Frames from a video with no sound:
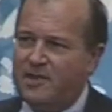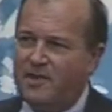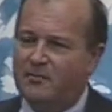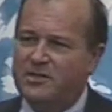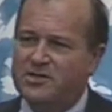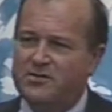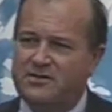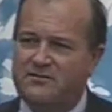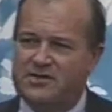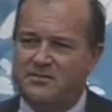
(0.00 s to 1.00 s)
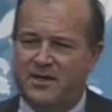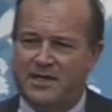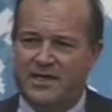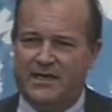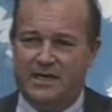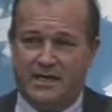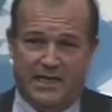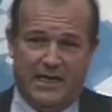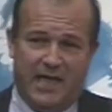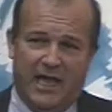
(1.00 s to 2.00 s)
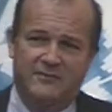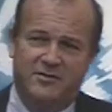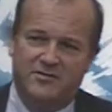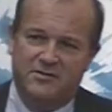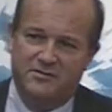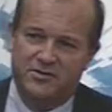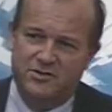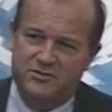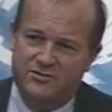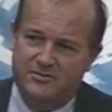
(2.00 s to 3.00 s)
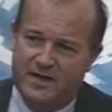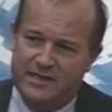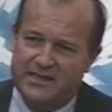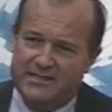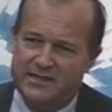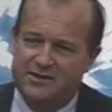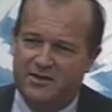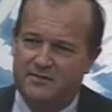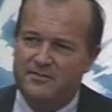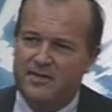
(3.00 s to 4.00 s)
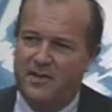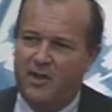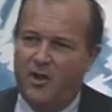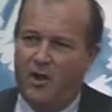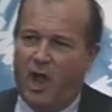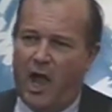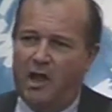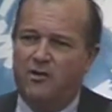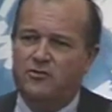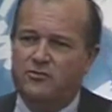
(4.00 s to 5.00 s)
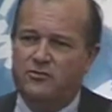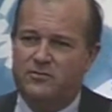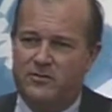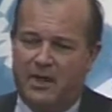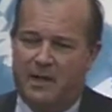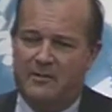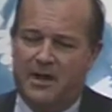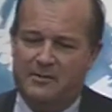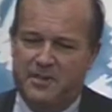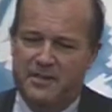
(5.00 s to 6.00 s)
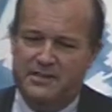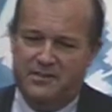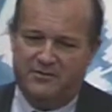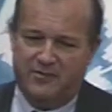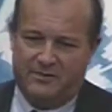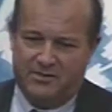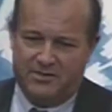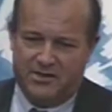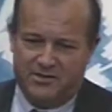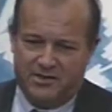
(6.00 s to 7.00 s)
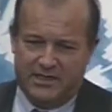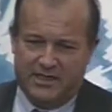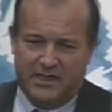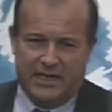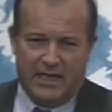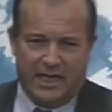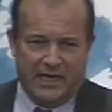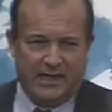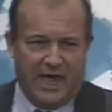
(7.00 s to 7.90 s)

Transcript: ambition in this market, and the contribution to my net income, how am I building on that positioning, and